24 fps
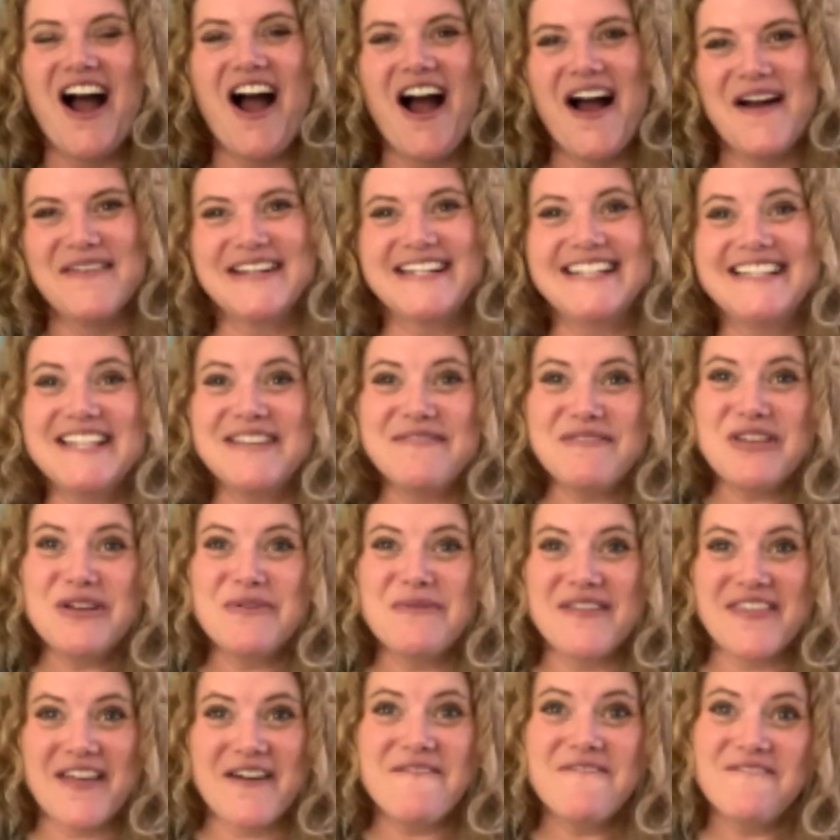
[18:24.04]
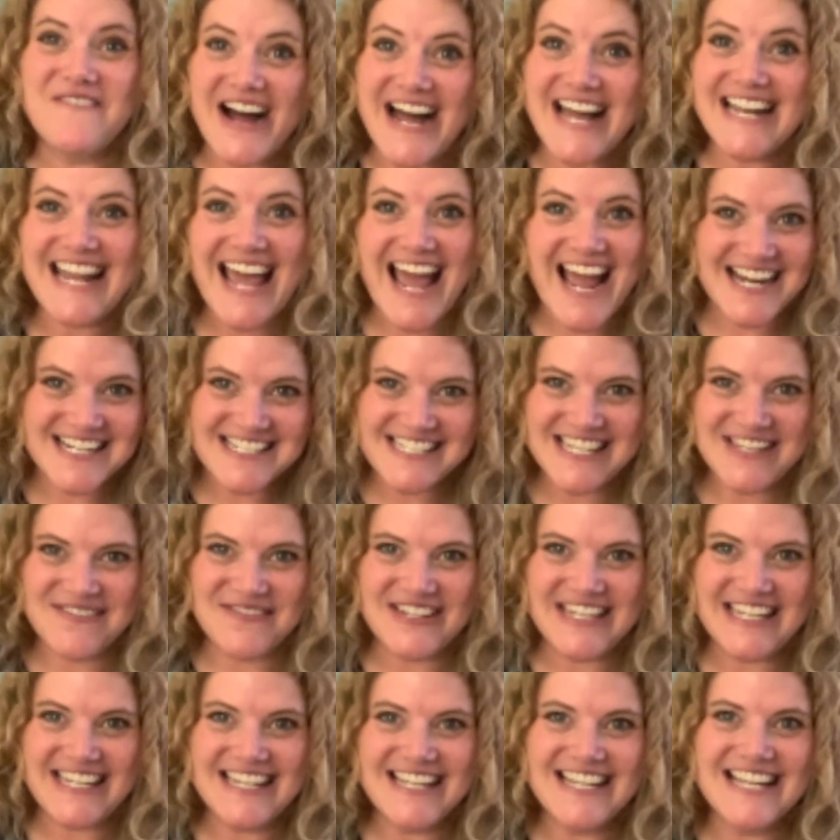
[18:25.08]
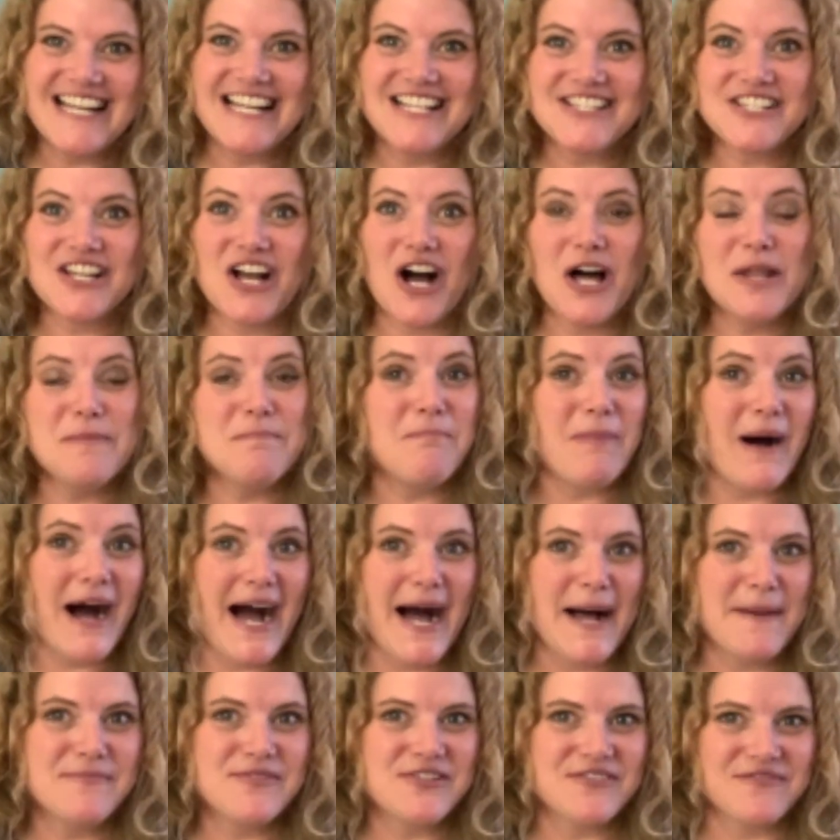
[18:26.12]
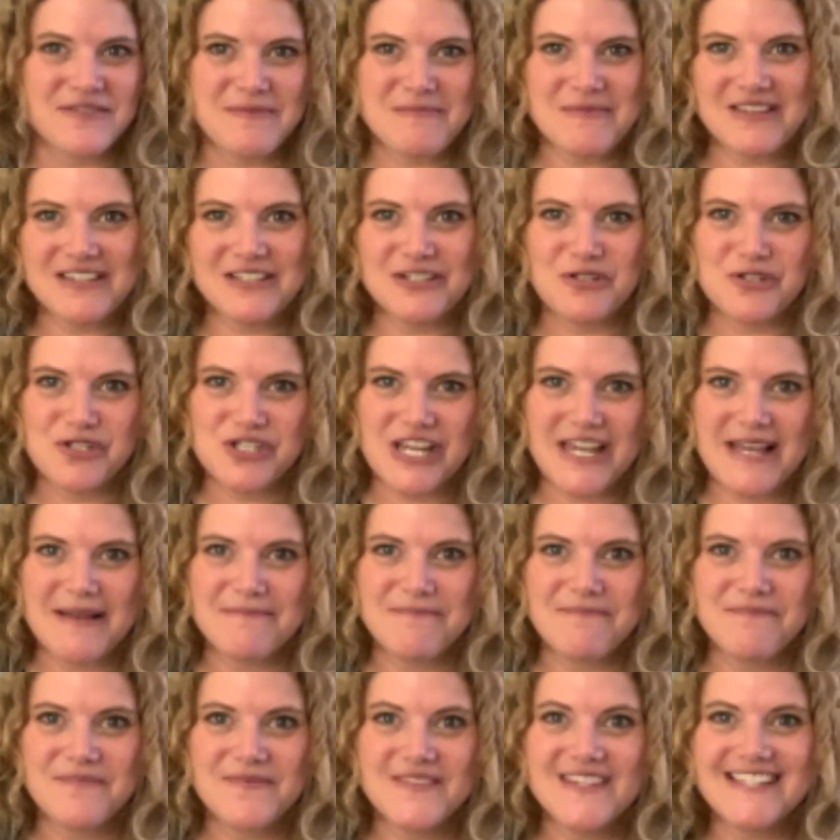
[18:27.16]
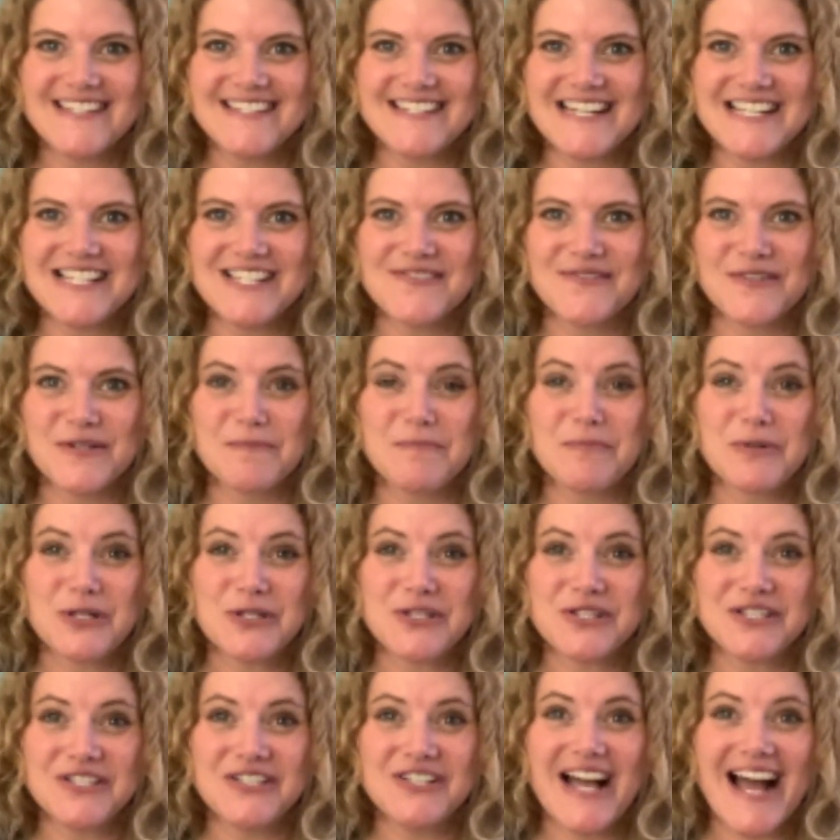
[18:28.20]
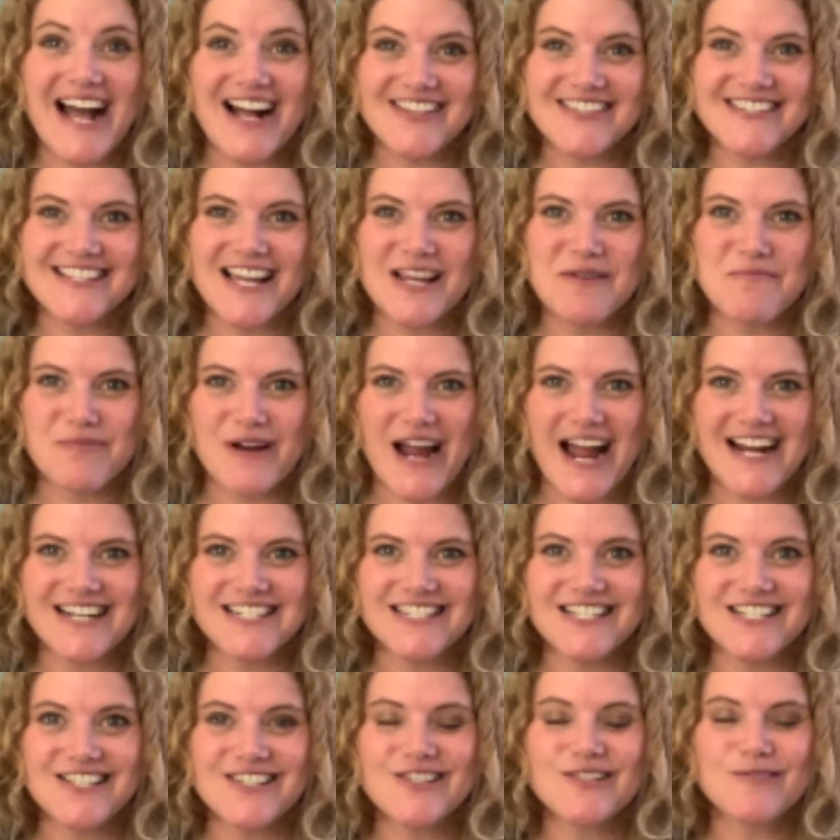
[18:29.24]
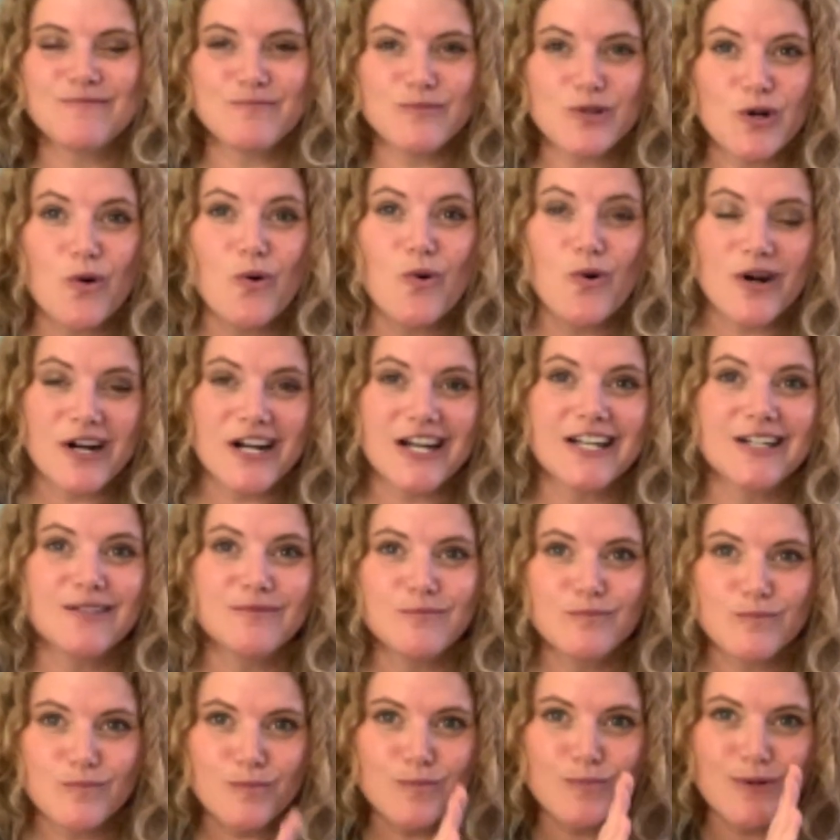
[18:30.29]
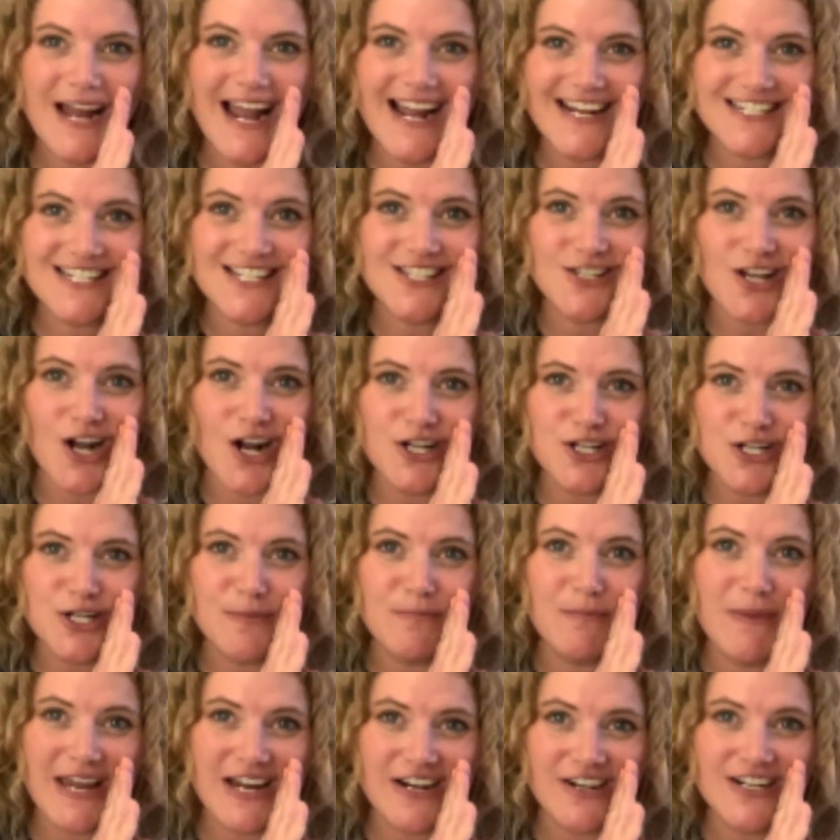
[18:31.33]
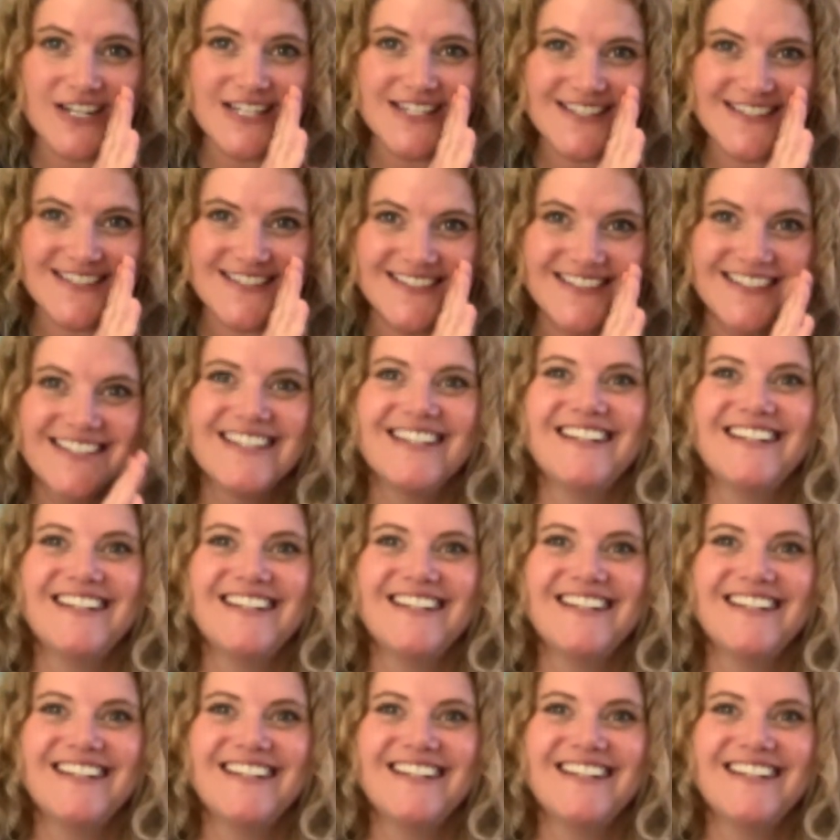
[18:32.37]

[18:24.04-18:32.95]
I'm gonna leave you with a fun activity. It's called POPs from the Little Gym. This stands for Personal Outside Practice or Practice on Your Parents.